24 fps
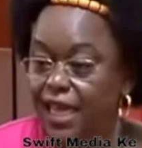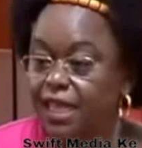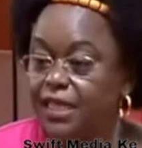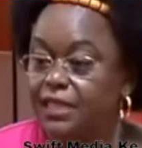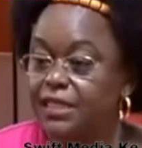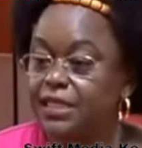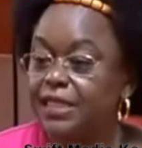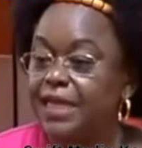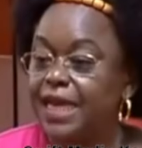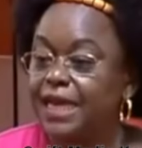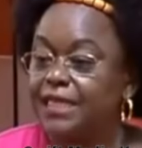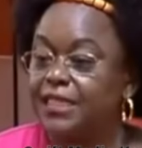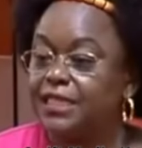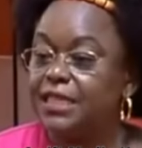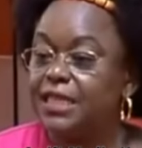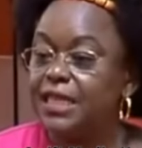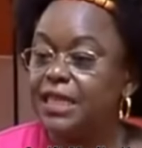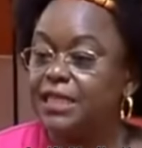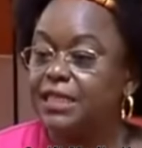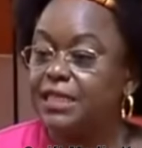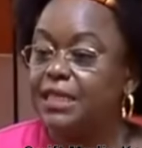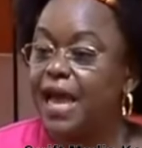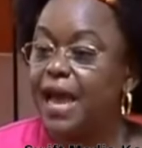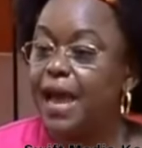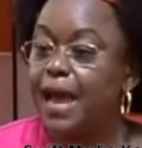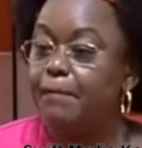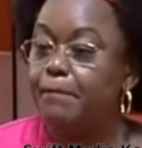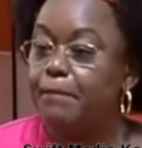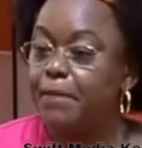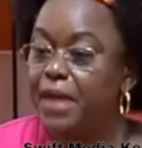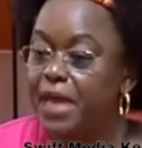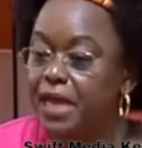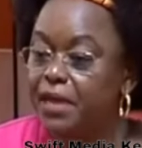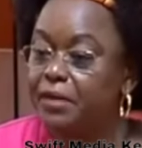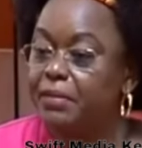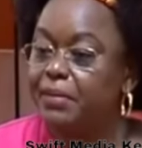is that this
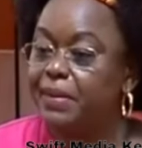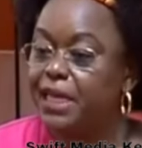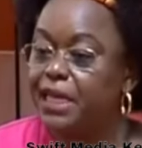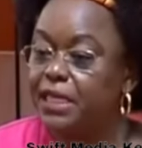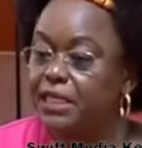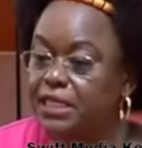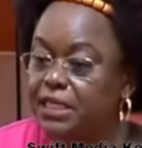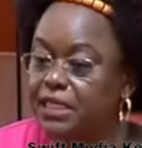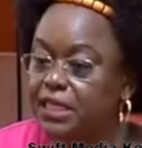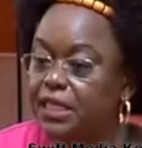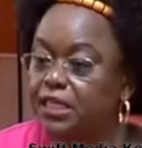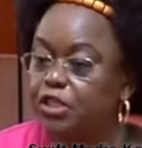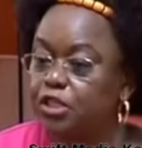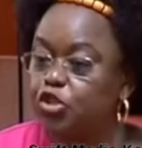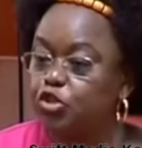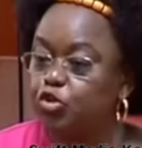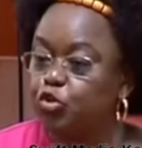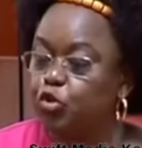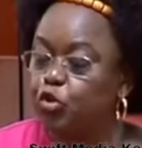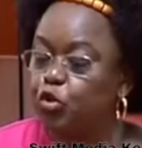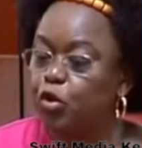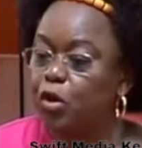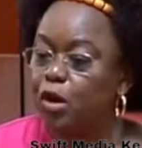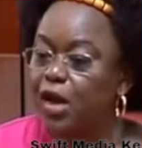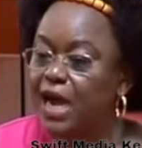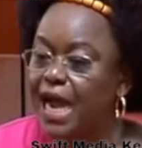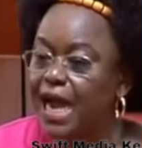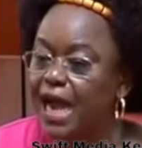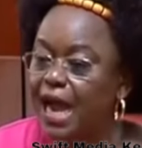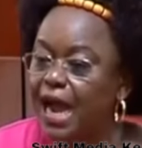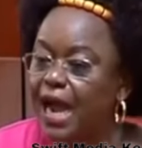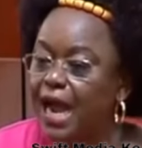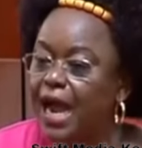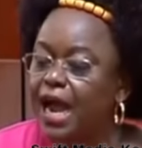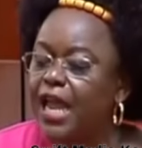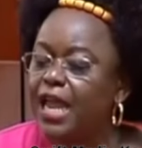amendment seeks to
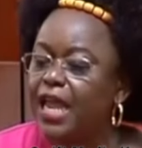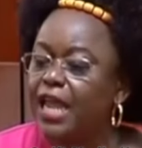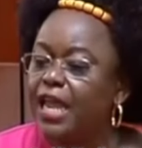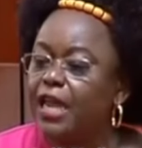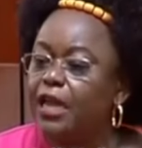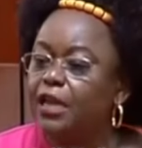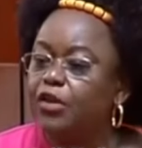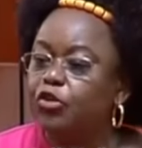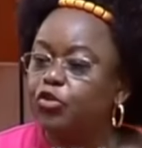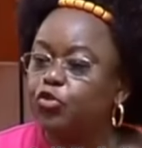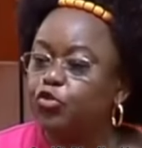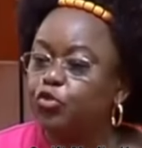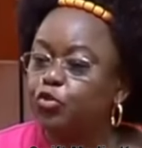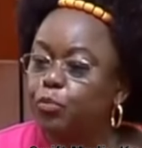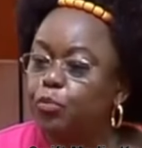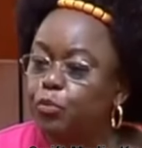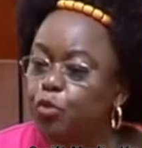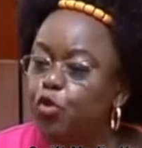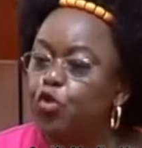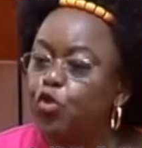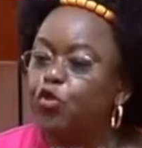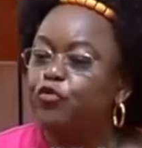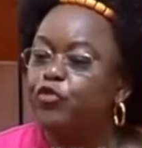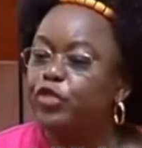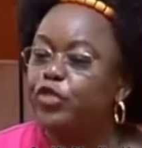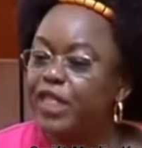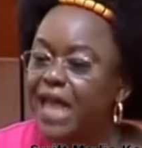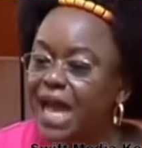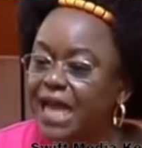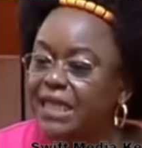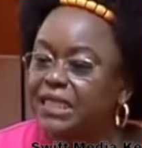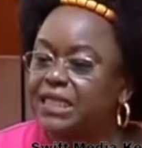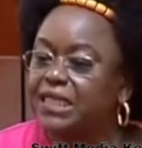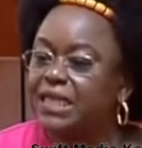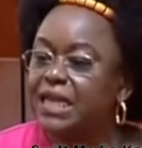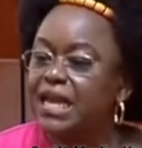move
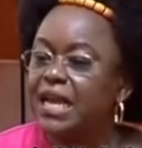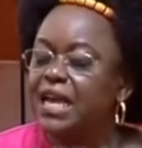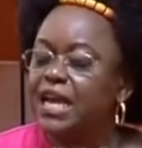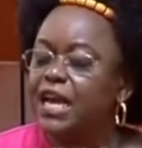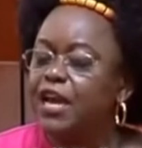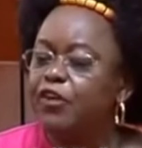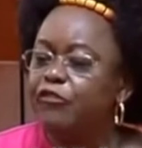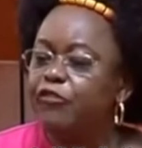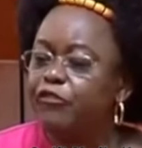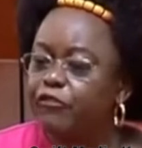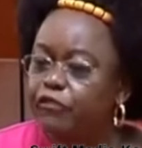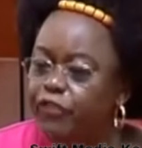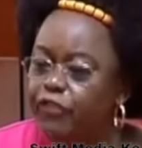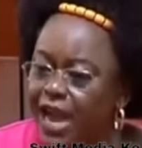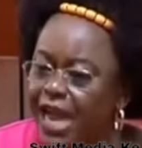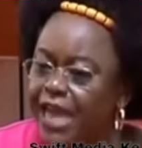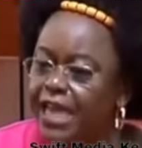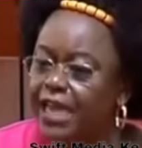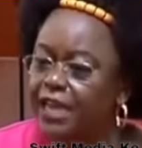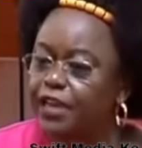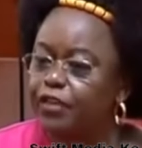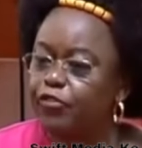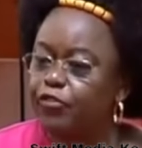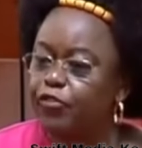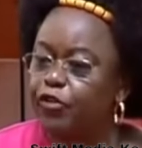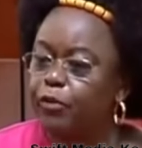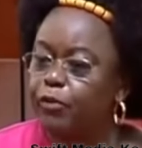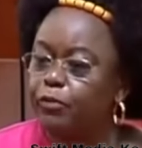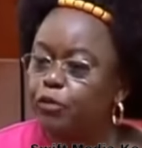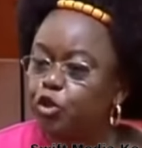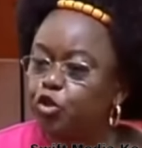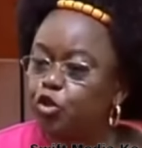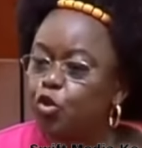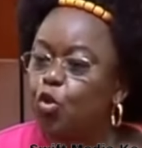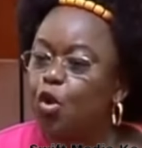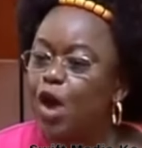that fine
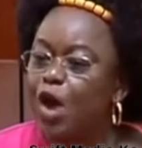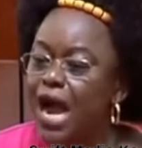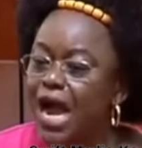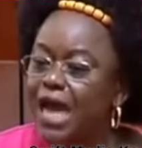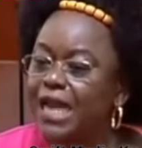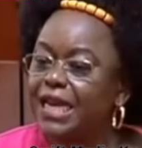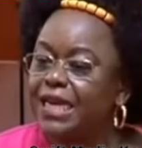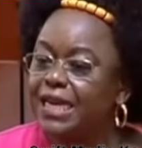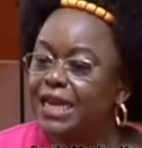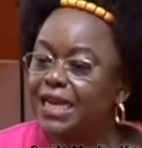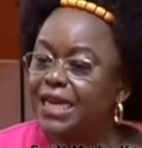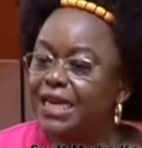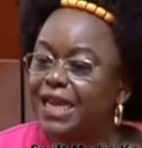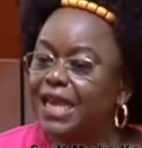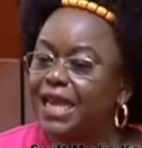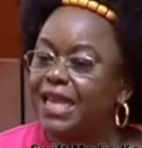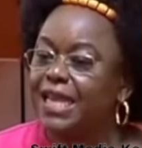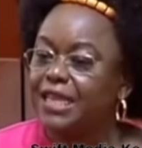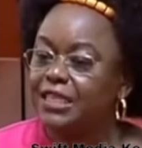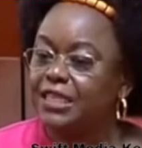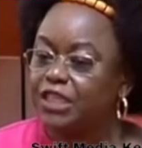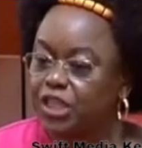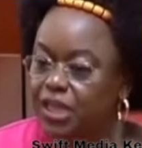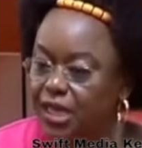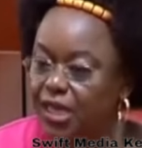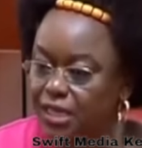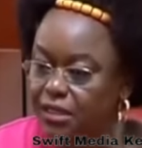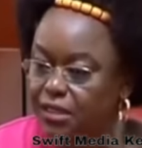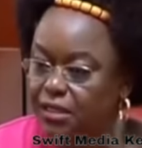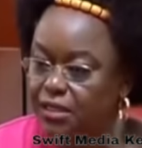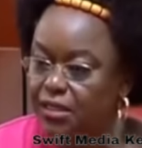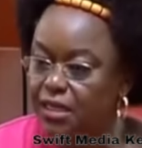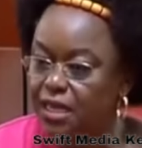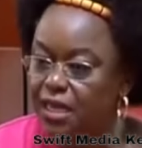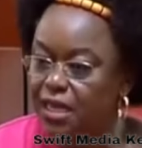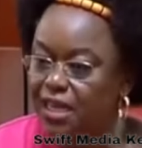from 200 Kenya
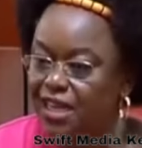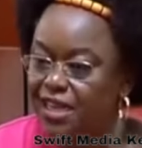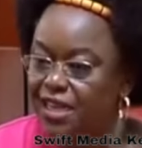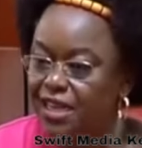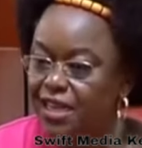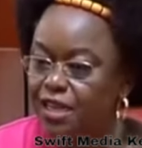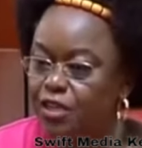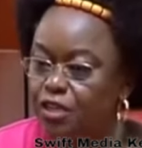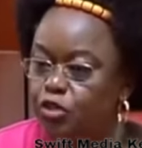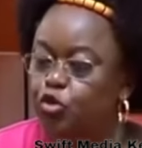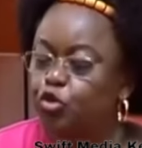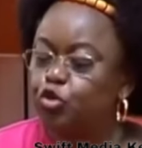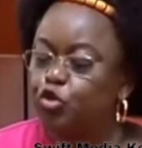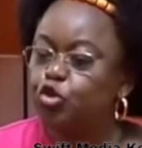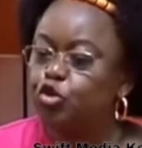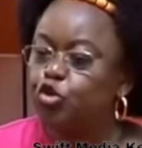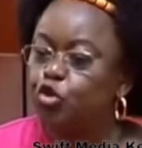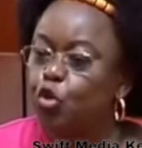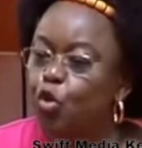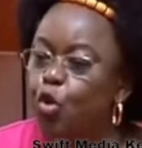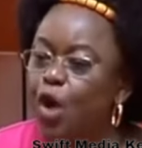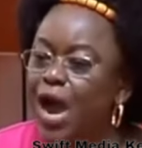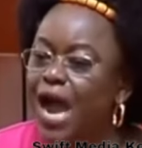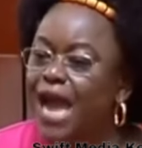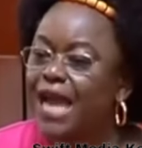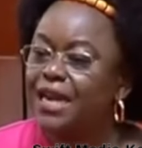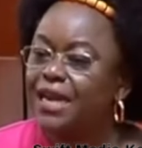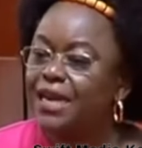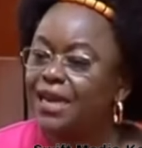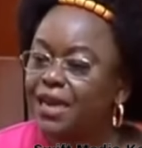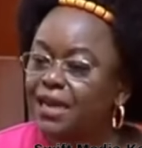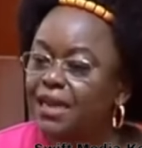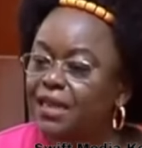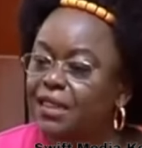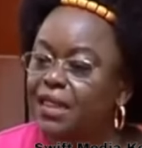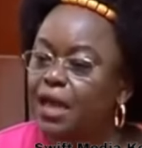shillings to
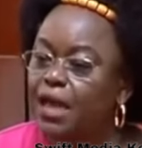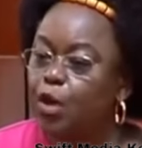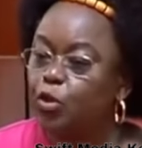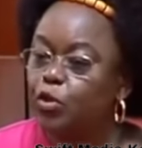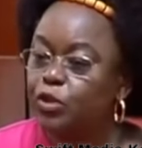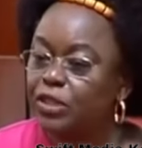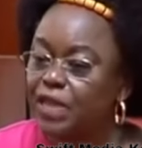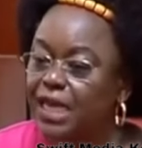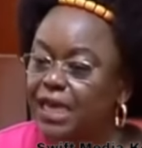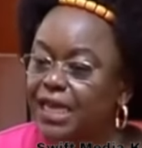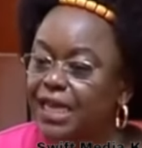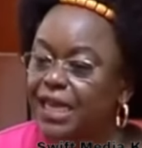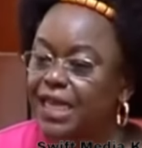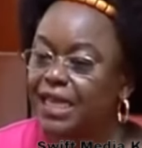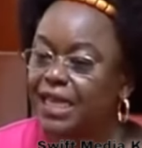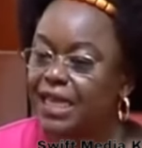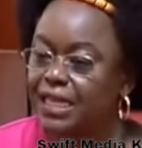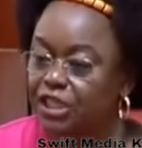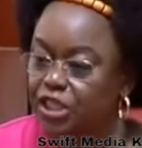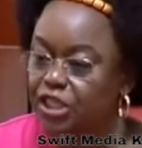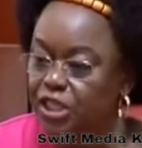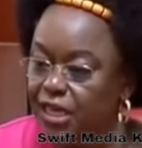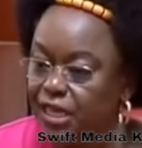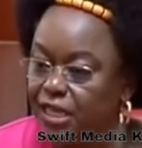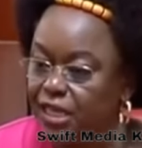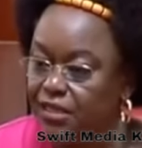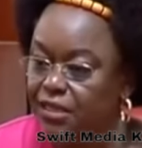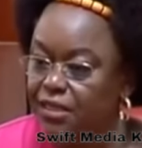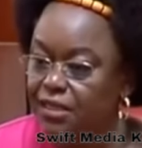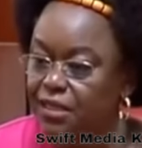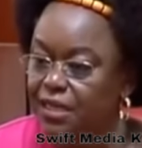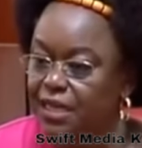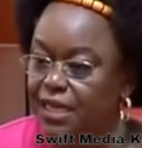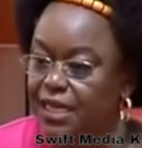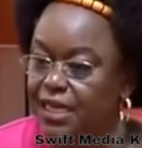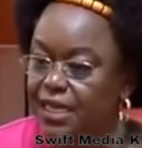200,000 Kenya
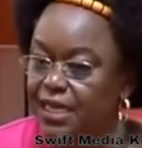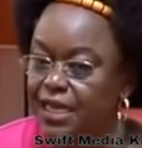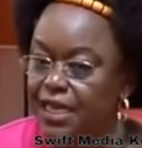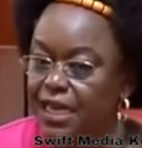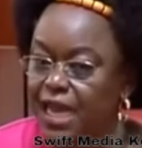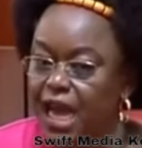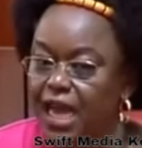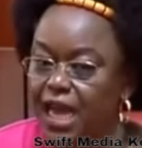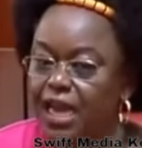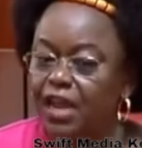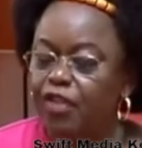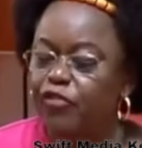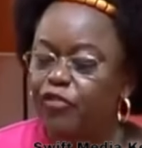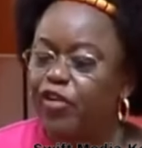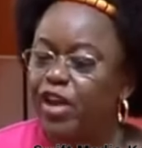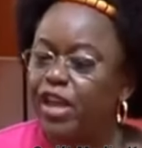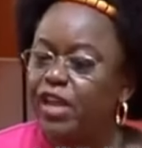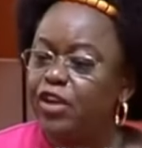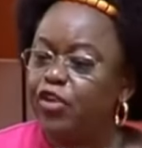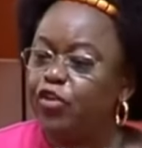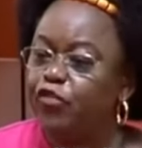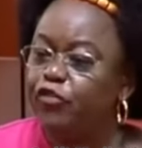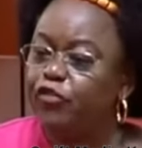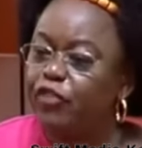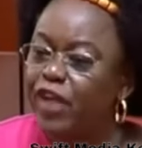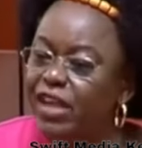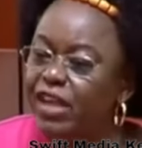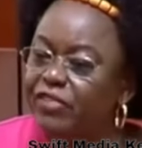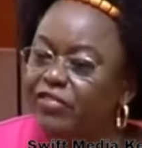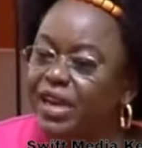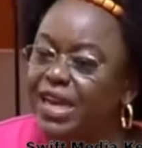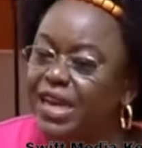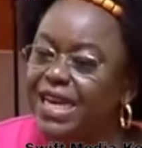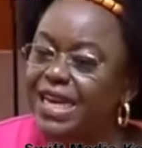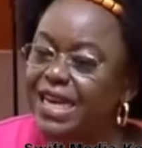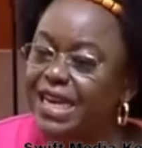shillings. And a fine of
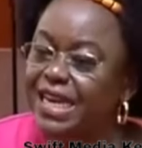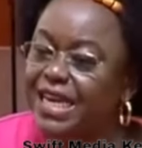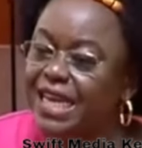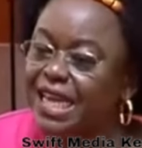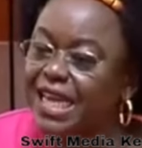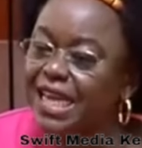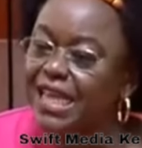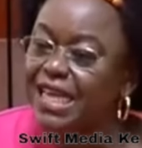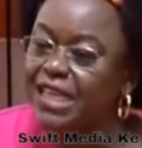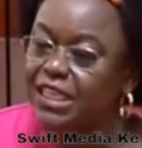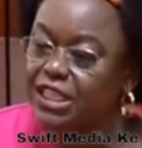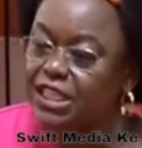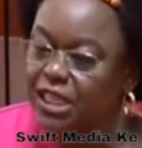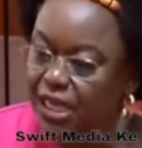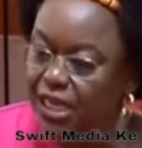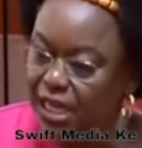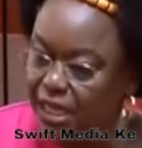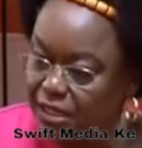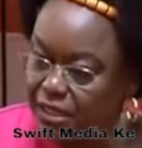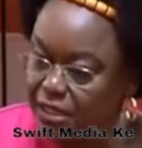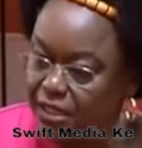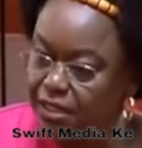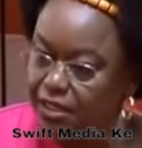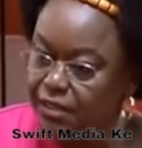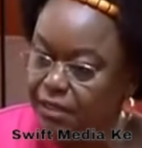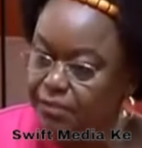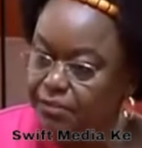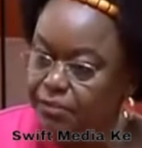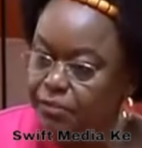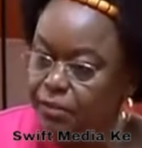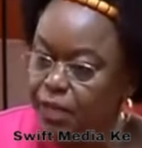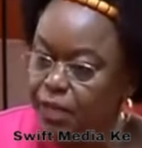500 Kenya shillings